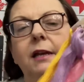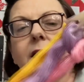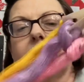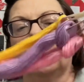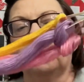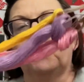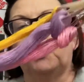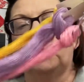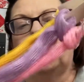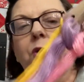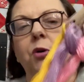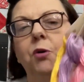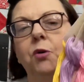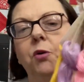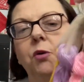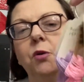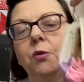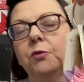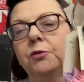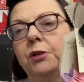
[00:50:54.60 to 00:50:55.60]
and
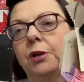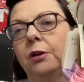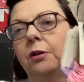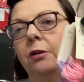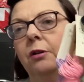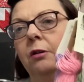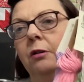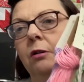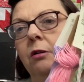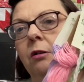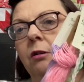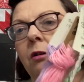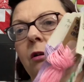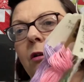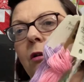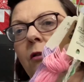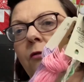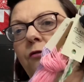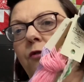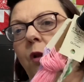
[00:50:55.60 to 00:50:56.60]
pulled
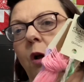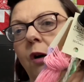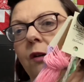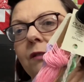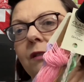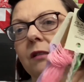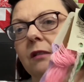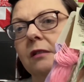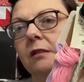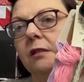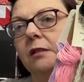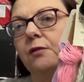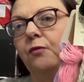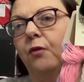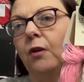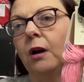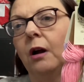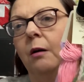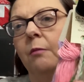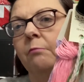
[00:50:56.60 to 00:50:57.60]
flosses
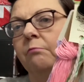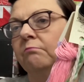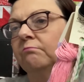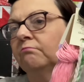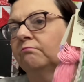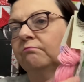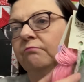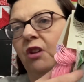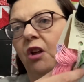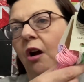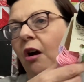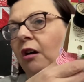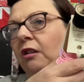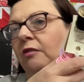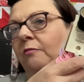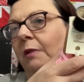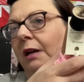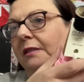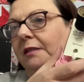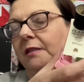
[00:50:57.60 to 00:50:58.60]
from all
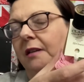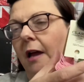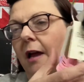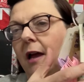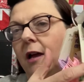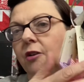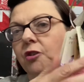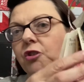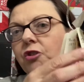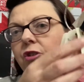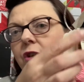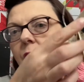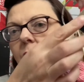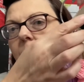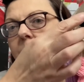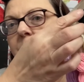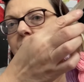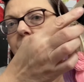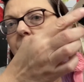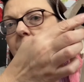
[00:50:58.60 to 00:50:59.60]
of my stash. So
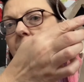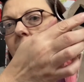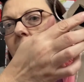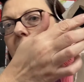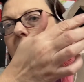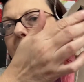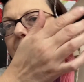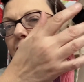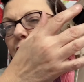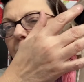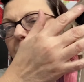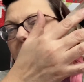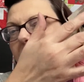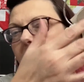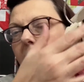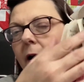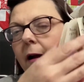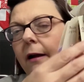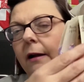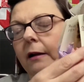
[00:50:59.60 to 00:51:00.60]
I'm doing the Anchor
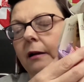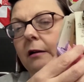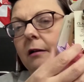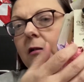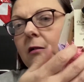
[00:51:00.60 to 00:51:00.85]
Black.